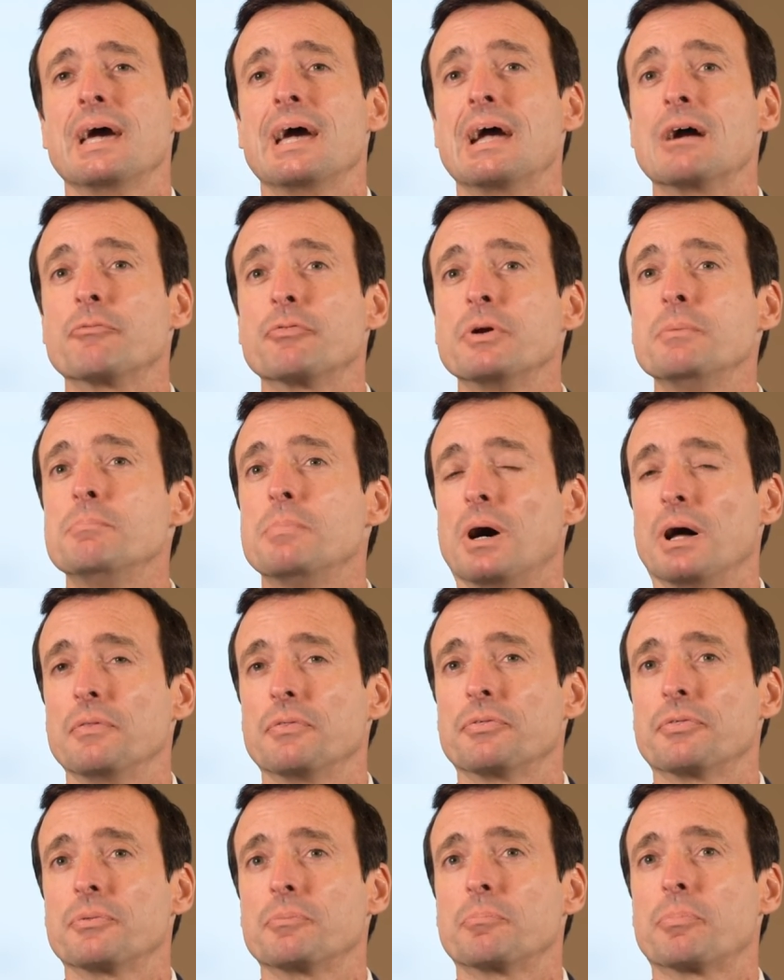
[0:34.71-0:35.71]
every
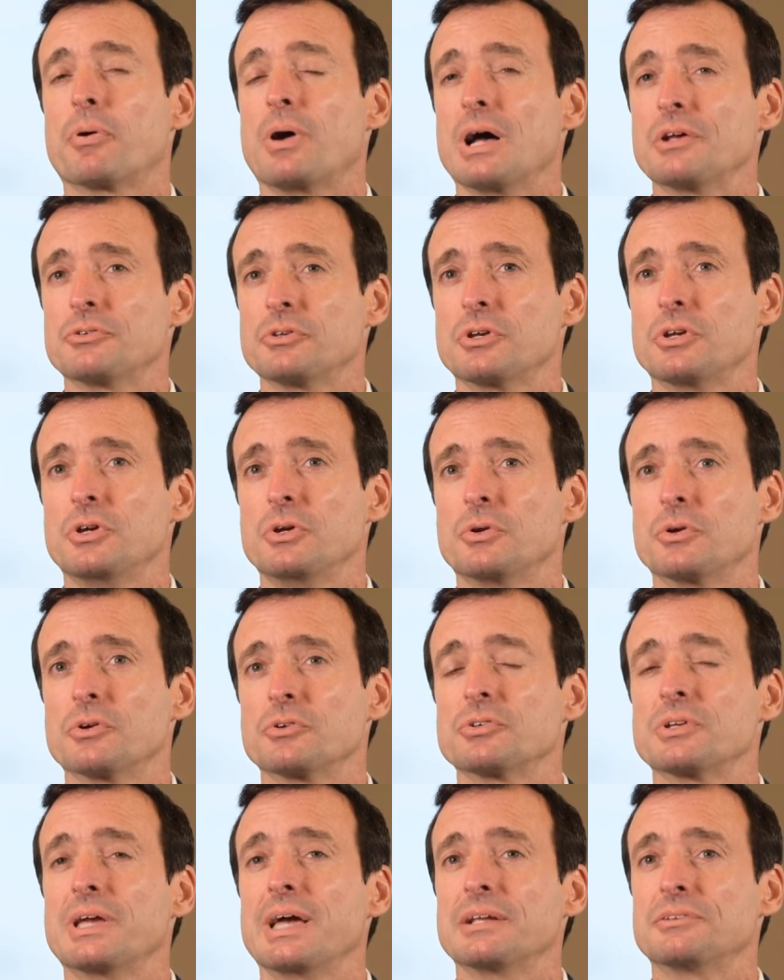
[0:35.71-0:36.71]
month
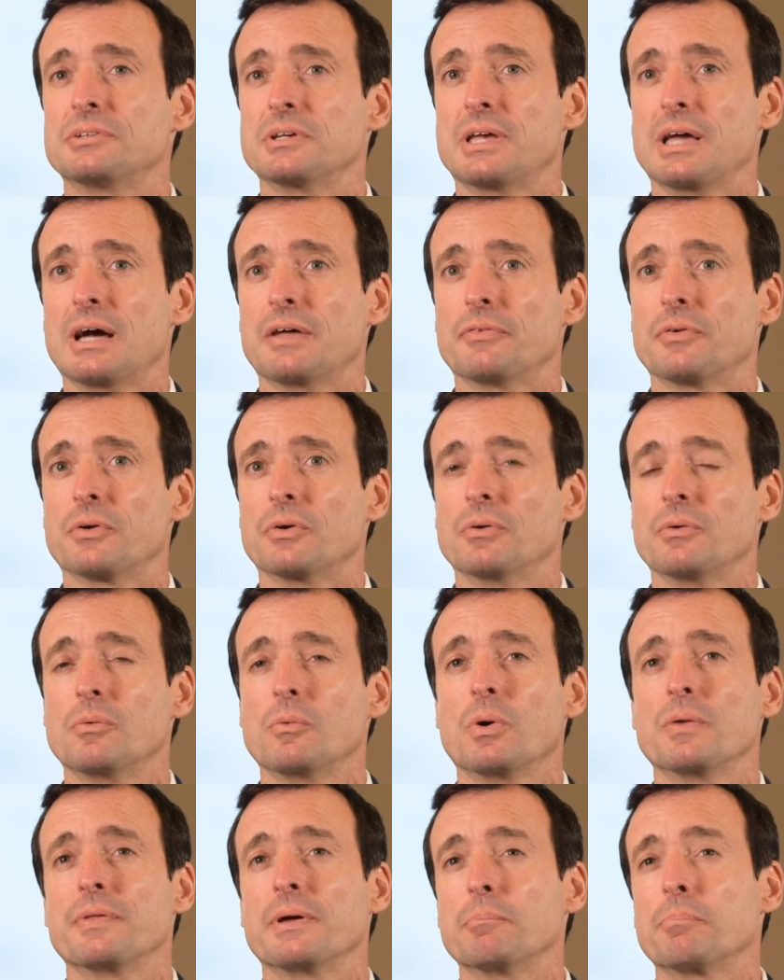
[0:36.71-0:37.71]
prosecutors get together
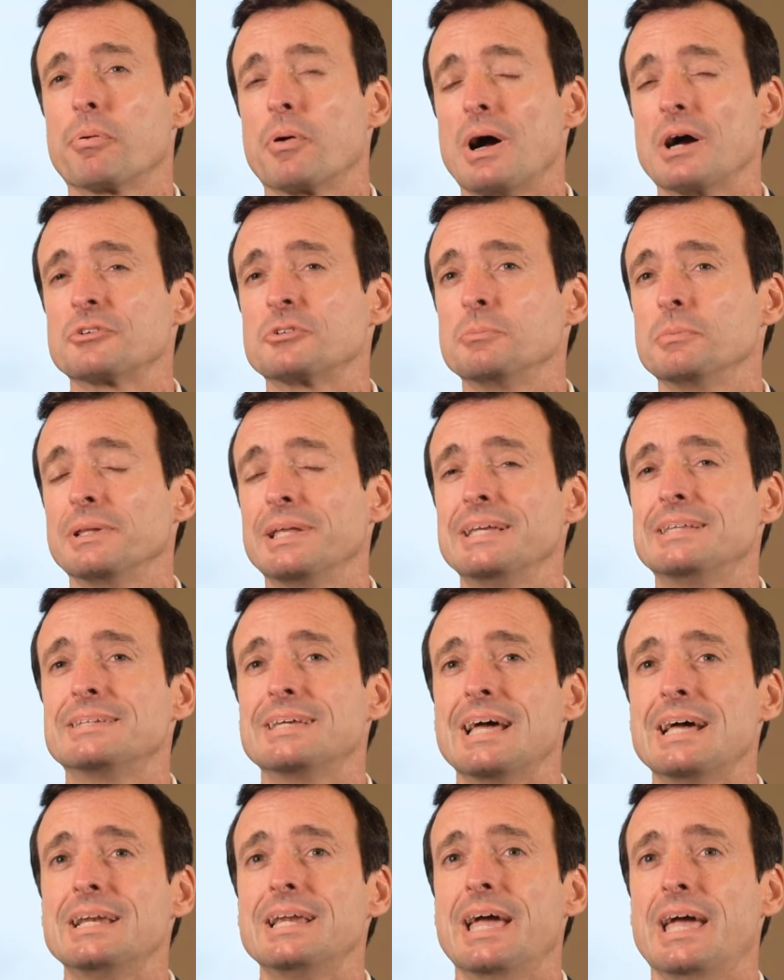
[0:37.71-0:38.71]
with approximately
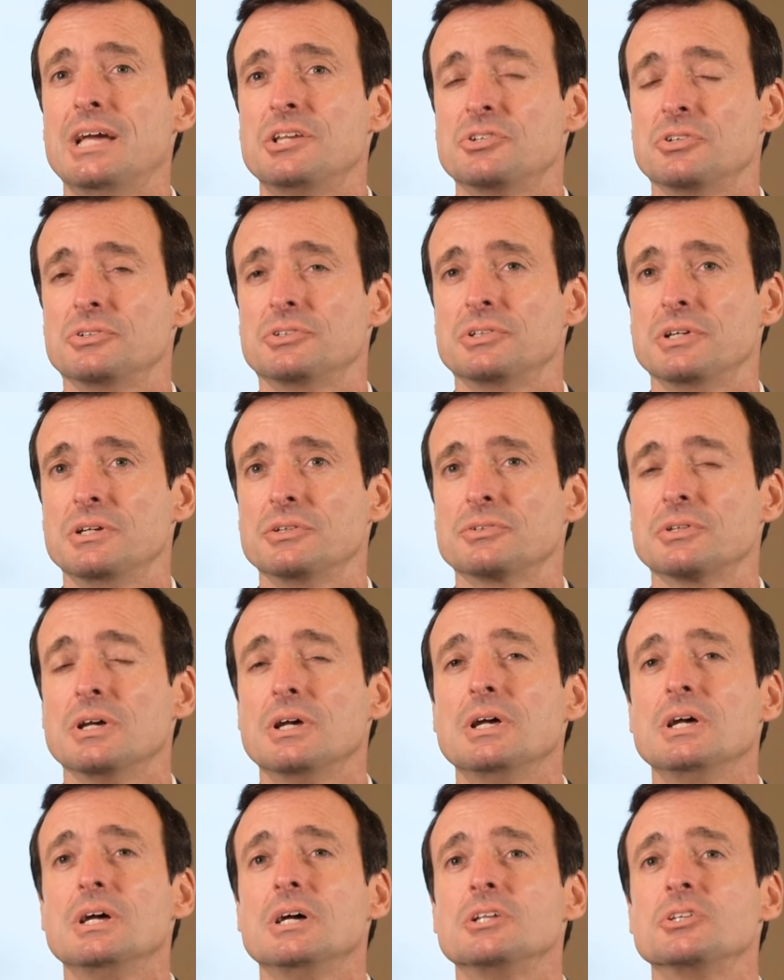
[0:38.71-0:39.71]
10 agencies
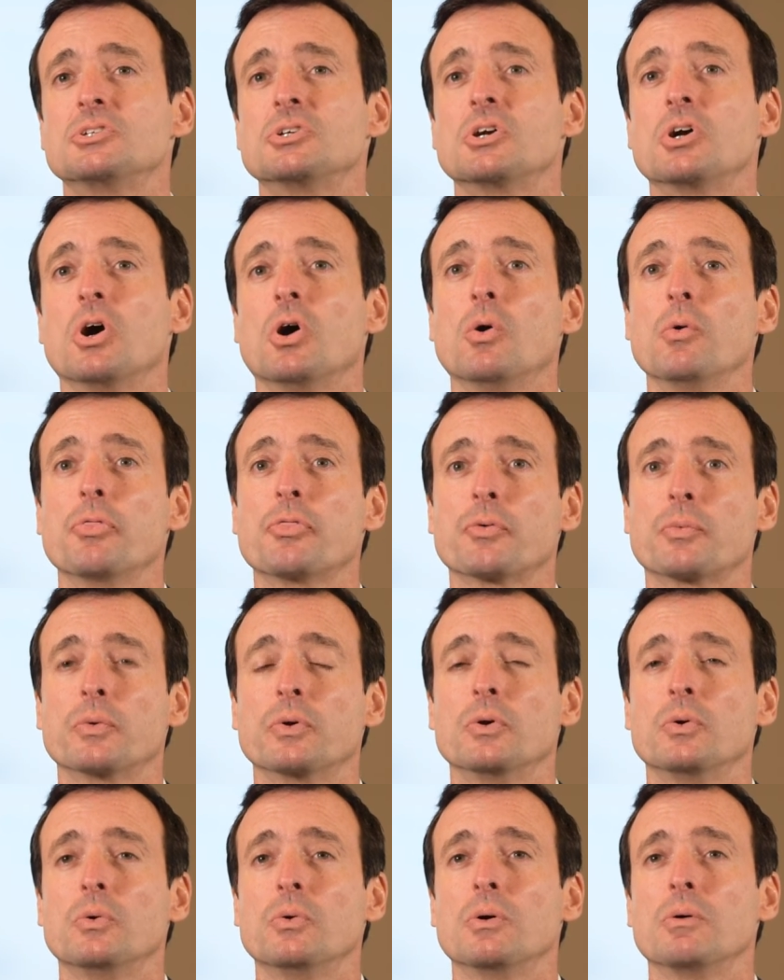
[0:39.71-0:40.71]
to go
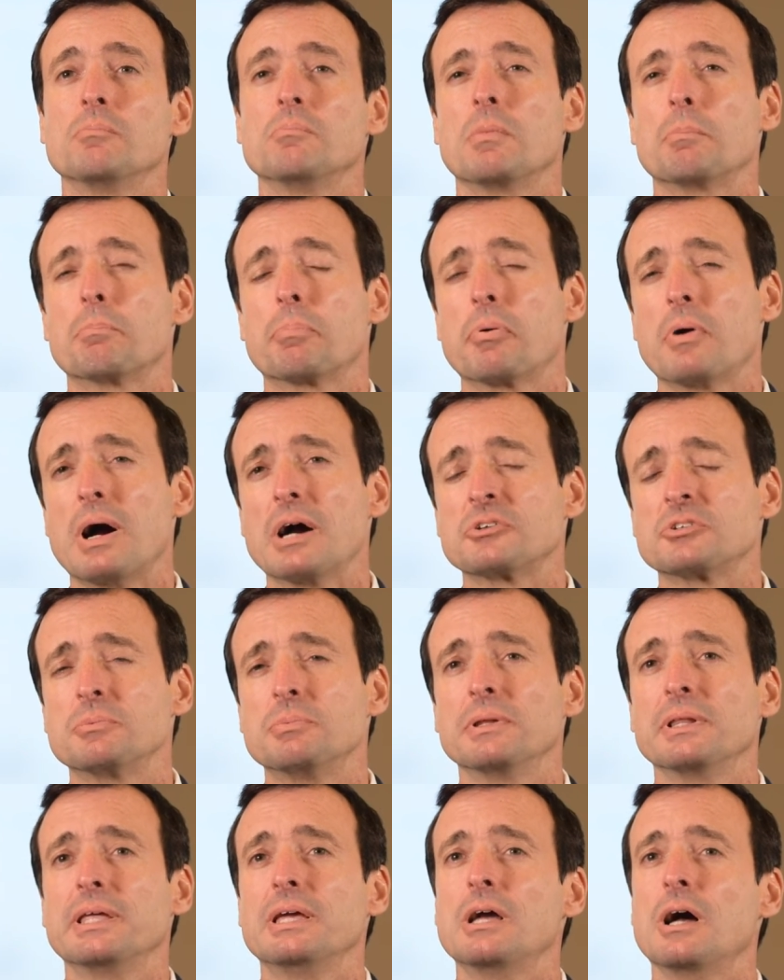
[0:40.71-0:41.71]
through
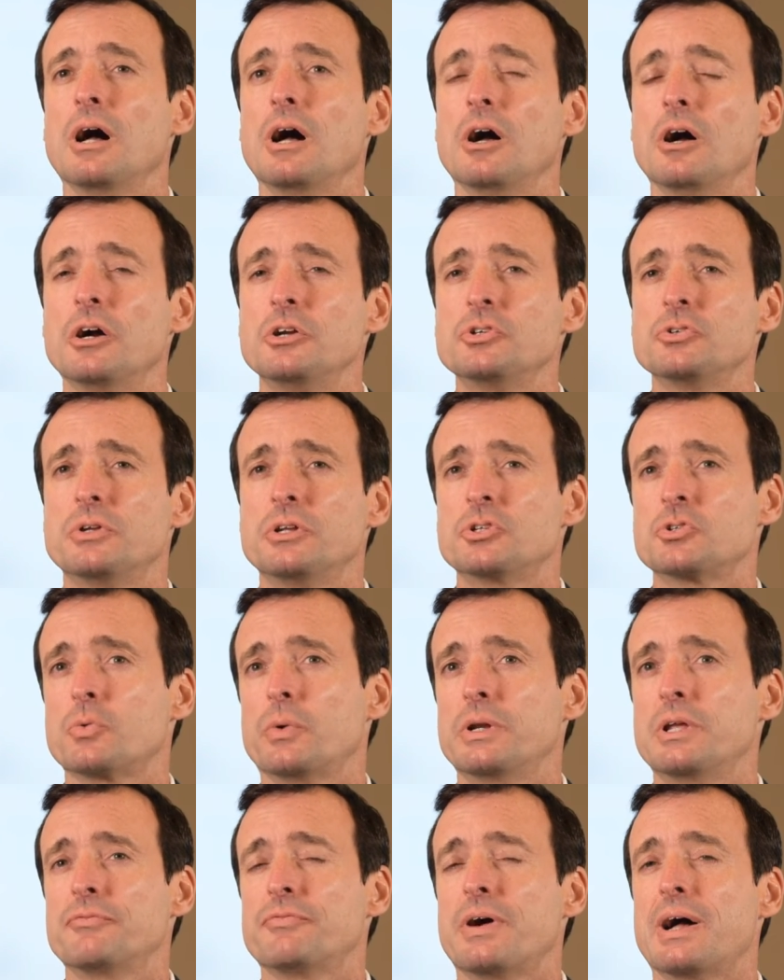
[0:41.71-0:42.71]
approximately
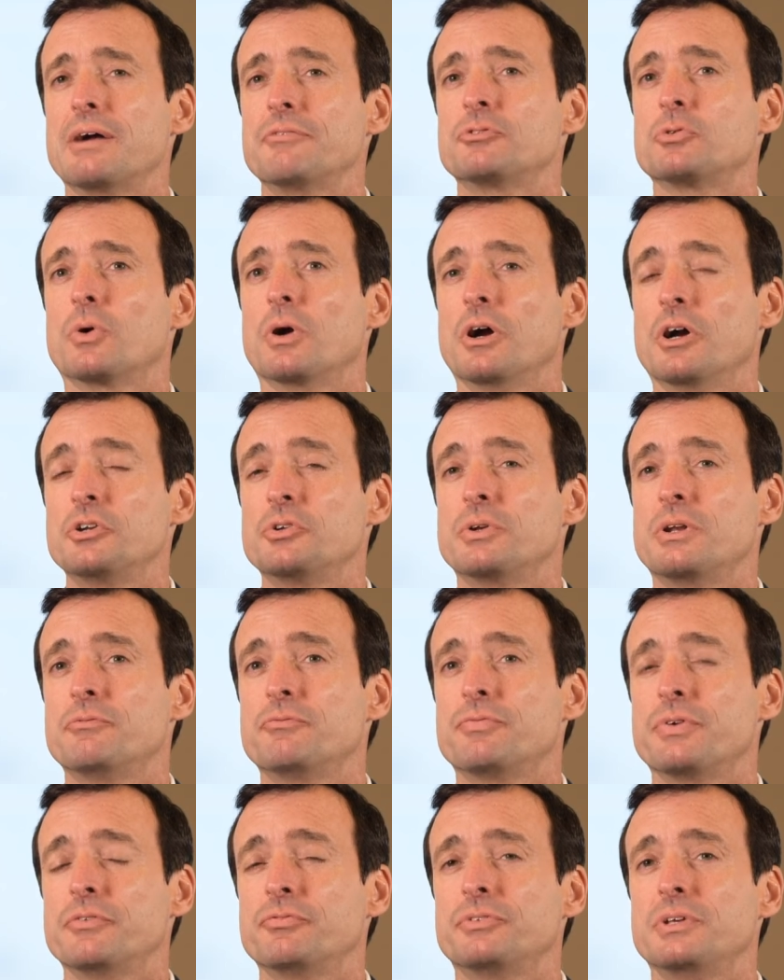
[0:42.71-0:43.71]
125 to
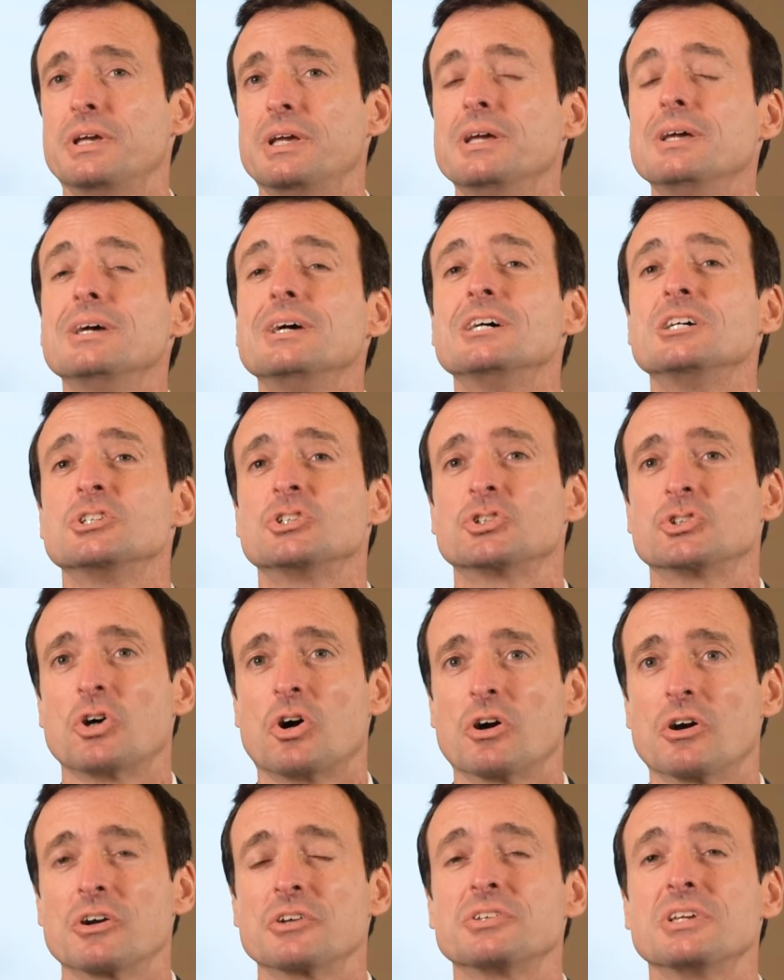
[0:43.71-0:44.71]
150
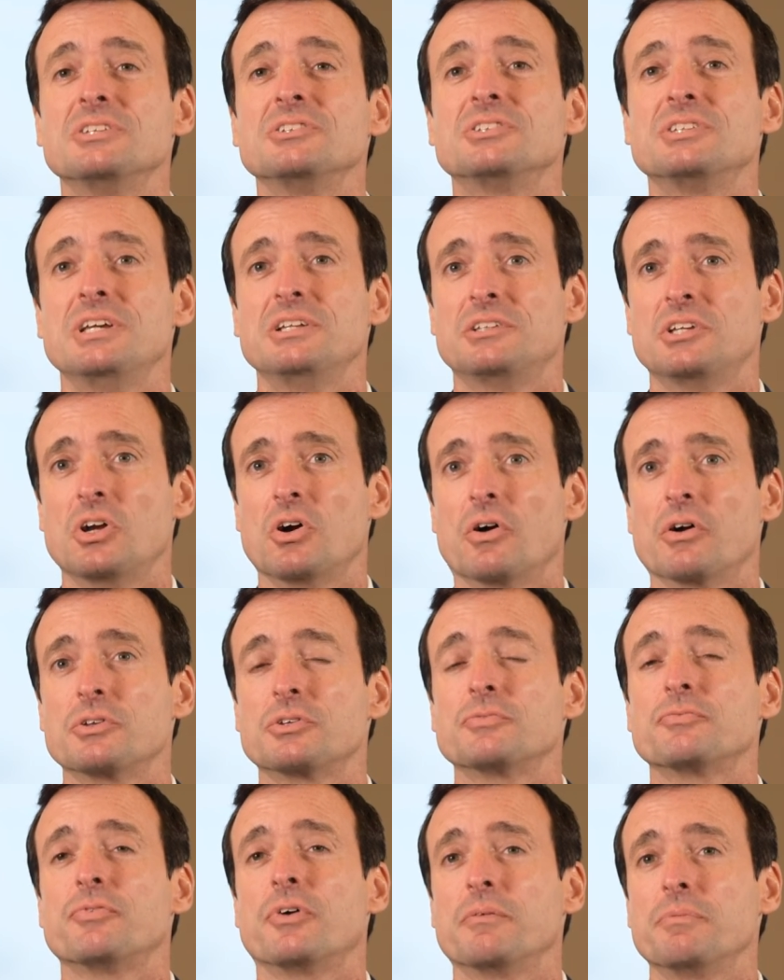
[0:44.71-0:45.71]
SARs and
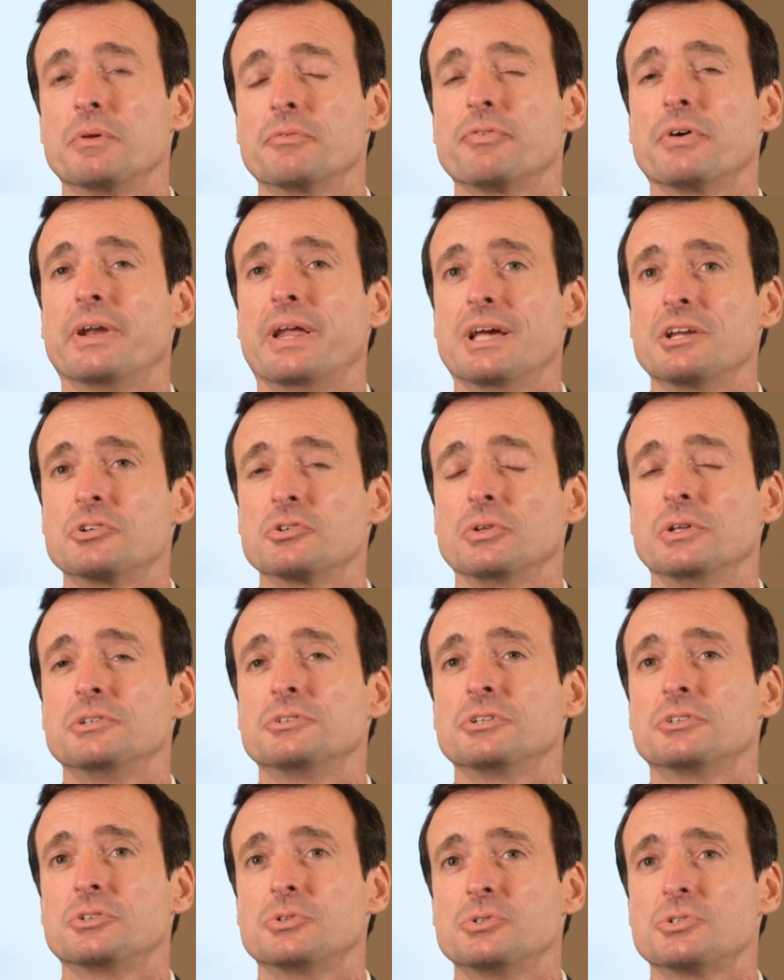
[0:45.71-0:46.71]
CTRs from the financial
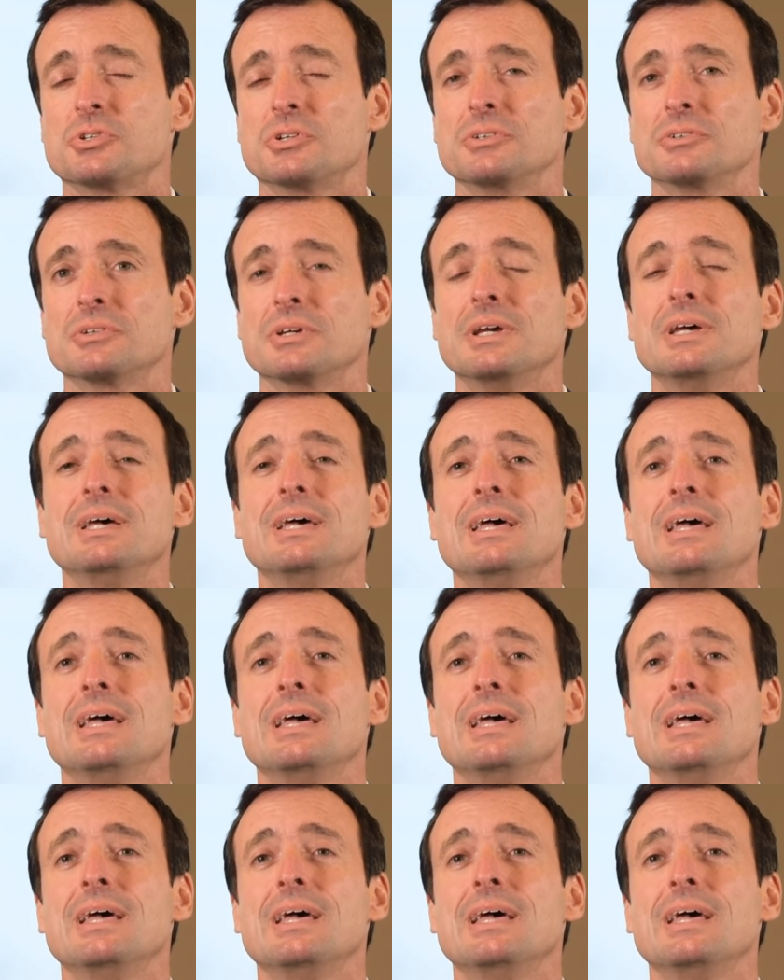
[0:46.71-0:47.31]
institutions.